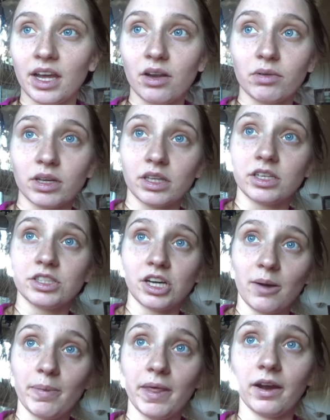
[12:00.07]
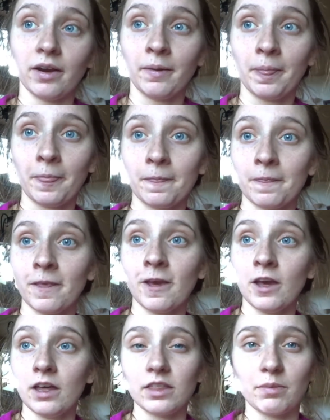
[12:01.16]
had a really good job there
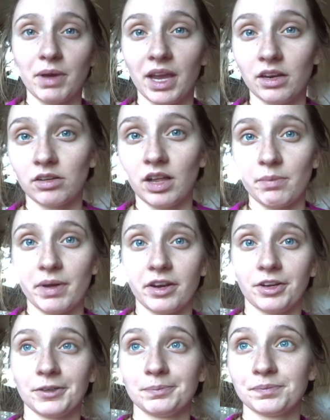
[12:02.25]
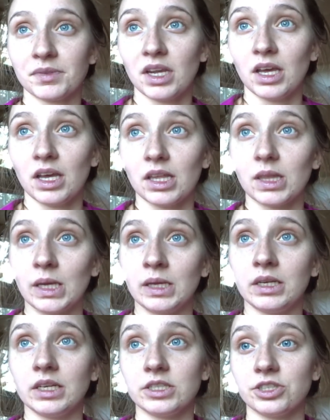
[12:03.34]
that paid a lot better
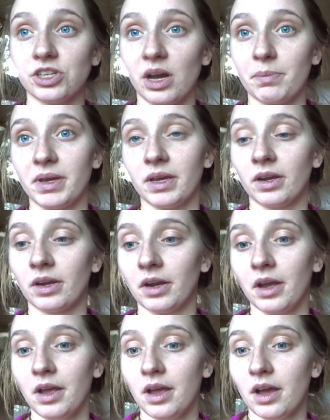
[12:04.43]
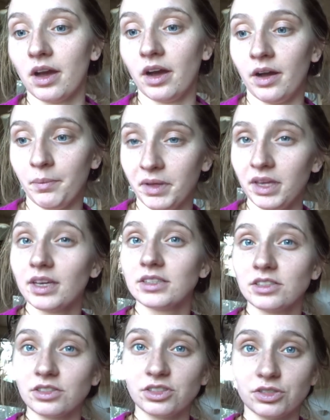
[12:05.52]
than his job here. He
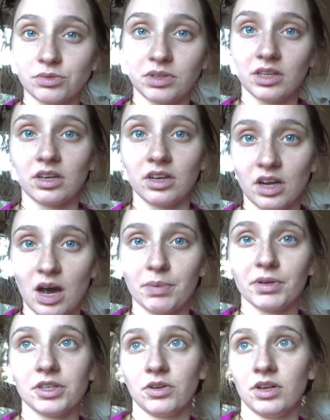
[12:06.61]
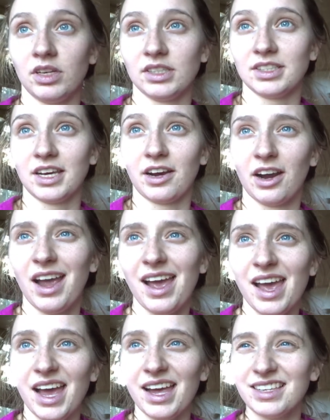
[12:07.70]
has just really good opportunities there.
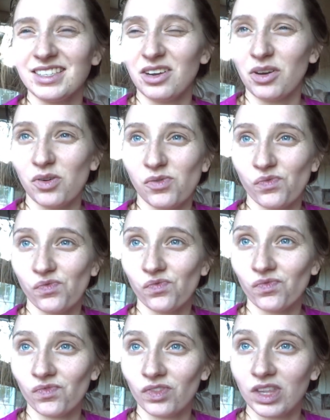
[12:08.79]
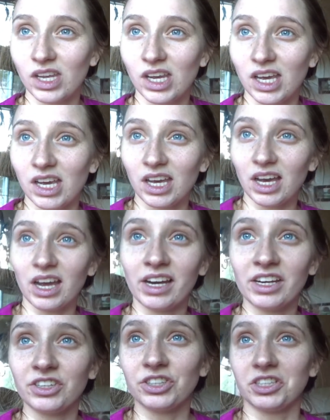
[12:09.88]
And so
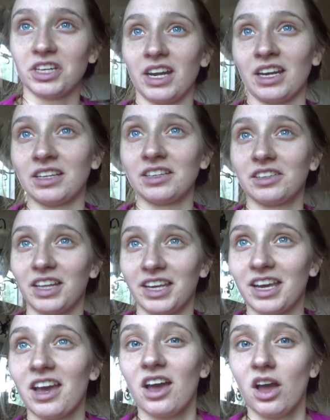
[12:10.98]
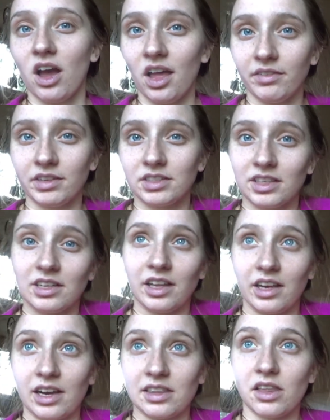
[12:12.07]
I understand, like, obviously,
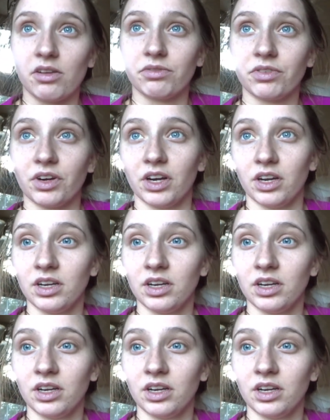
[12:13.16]
like, I'd love for